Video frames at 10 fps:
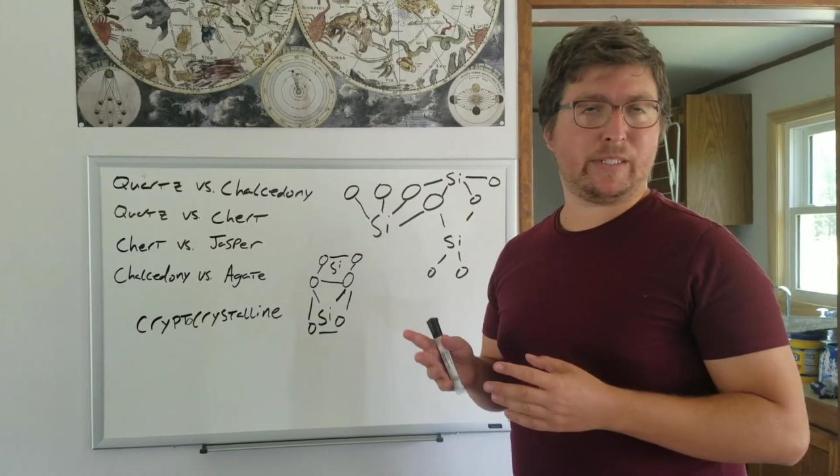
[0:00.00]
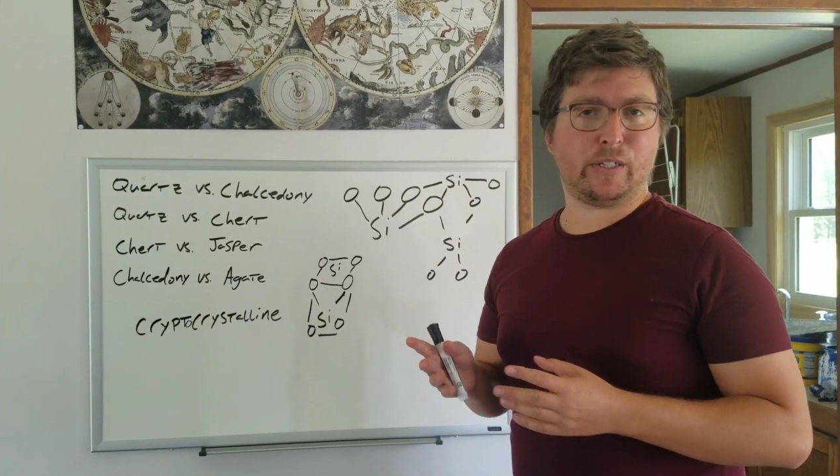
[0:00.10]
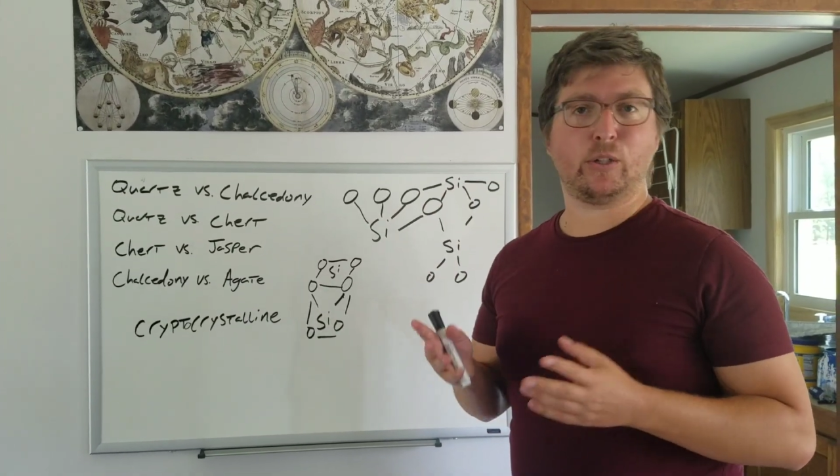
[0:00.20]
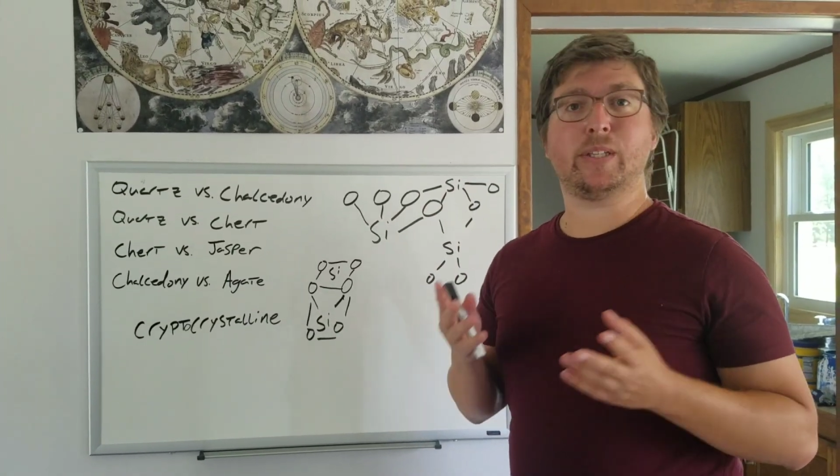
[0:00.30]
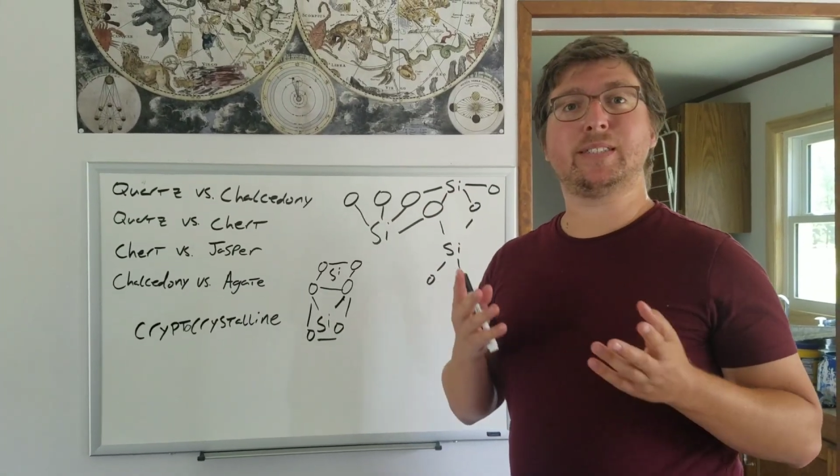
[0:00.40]
you can
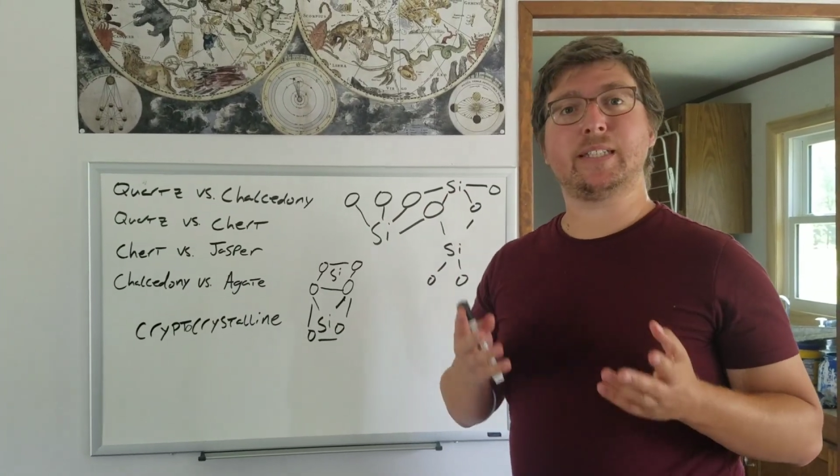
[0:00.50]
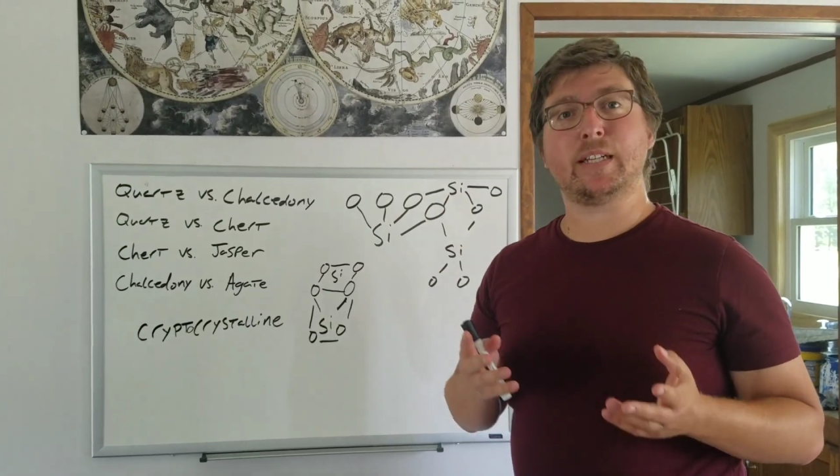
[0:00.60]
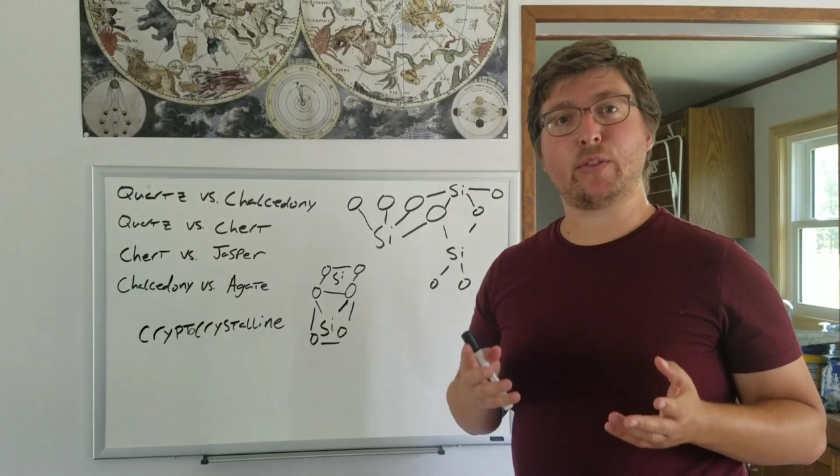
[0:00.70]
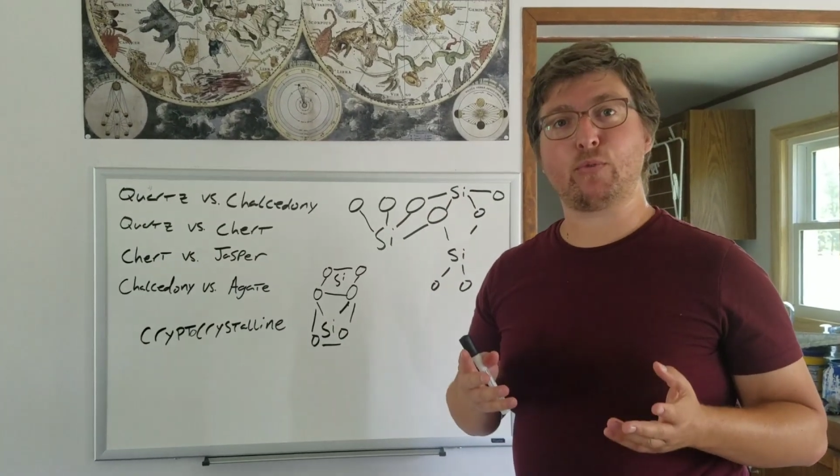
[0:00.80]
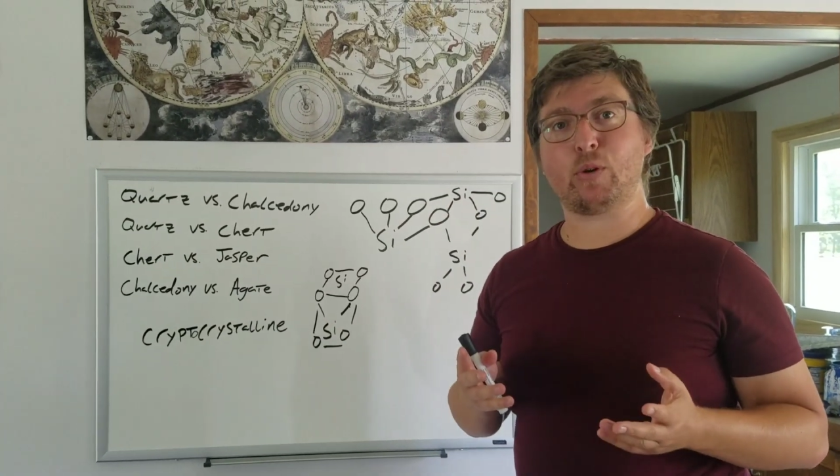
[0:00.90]
only see
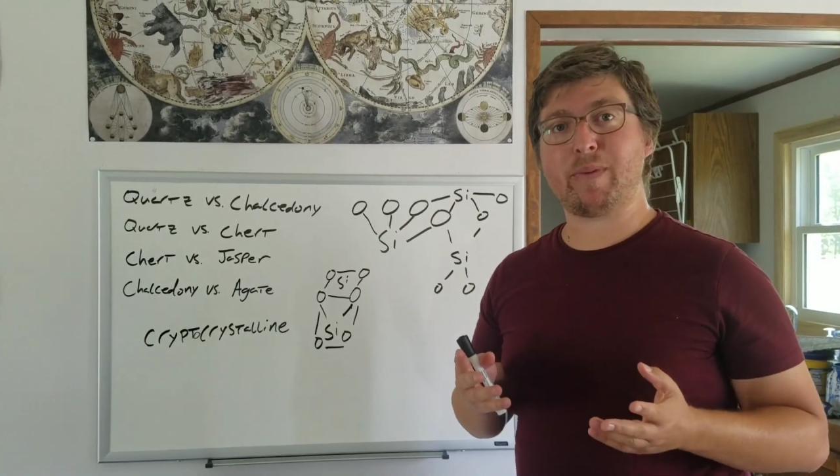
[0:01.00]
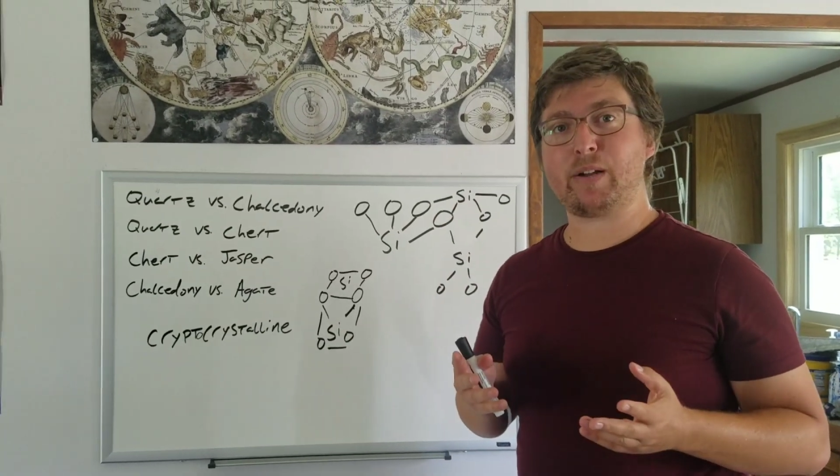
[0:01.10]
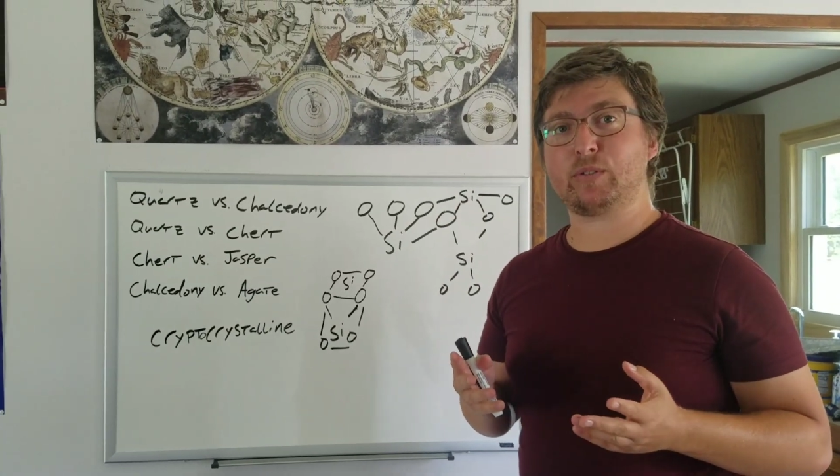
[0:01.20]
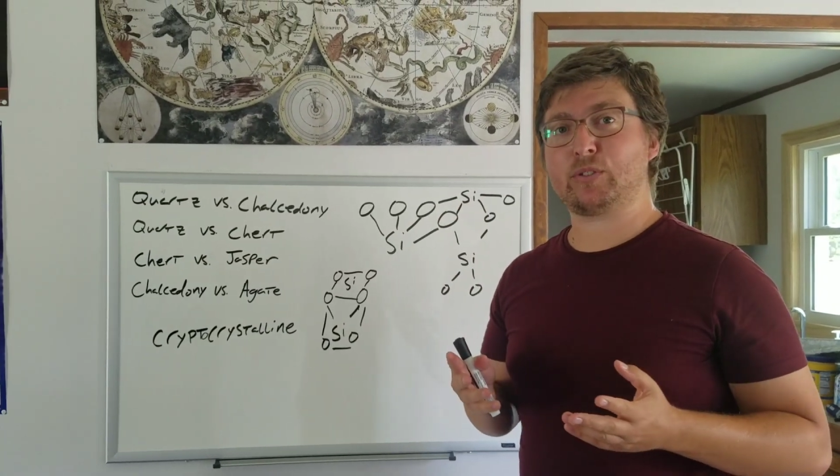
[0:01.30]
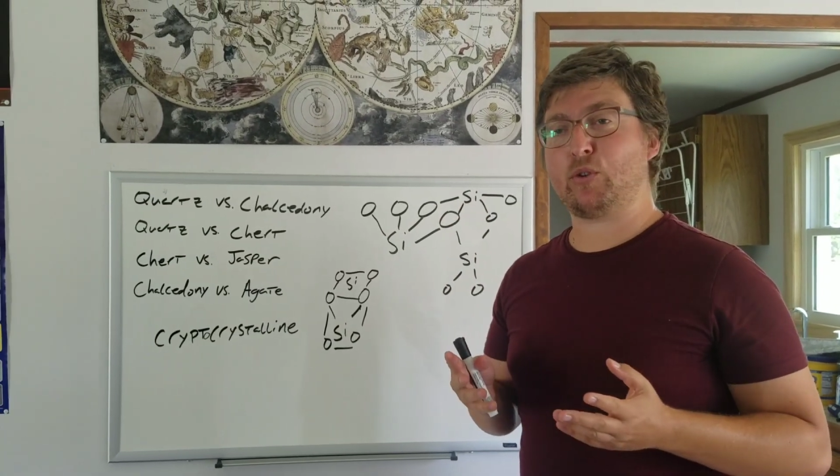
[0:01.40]
it through a
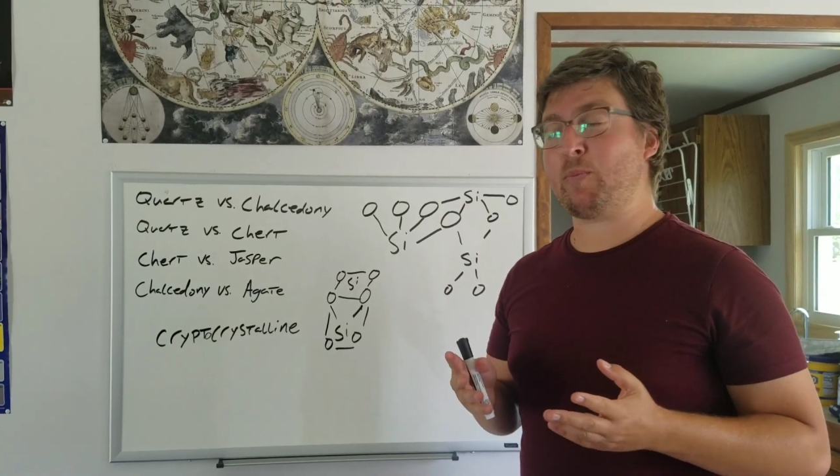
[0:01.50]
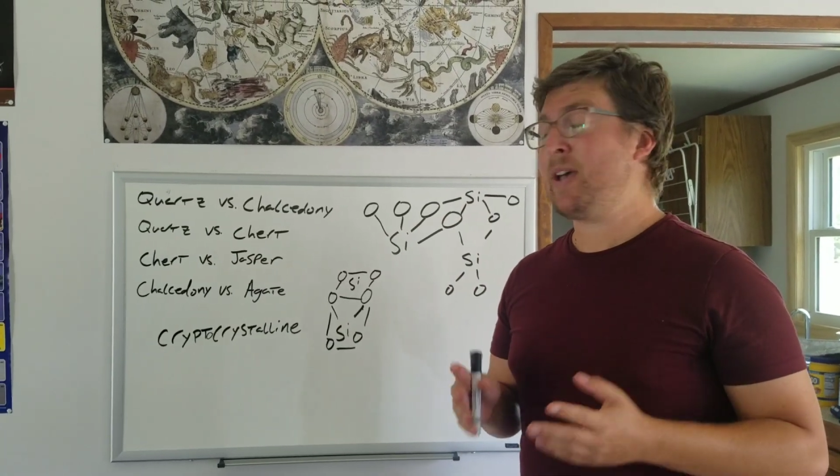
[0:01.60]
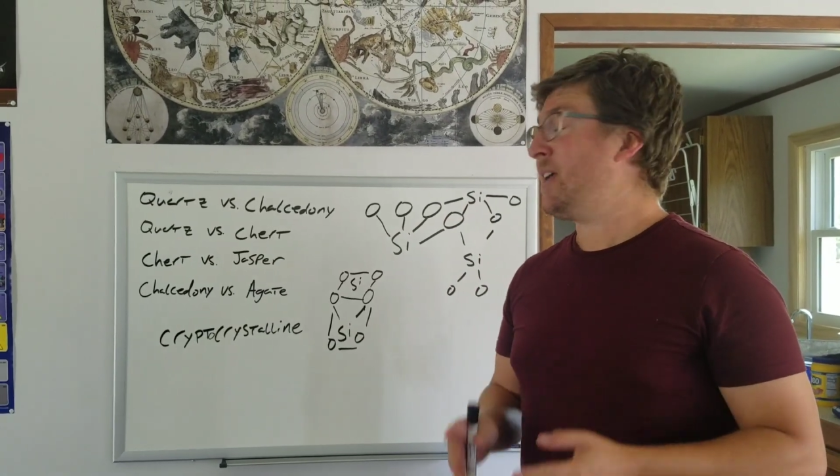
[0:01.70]
microscope.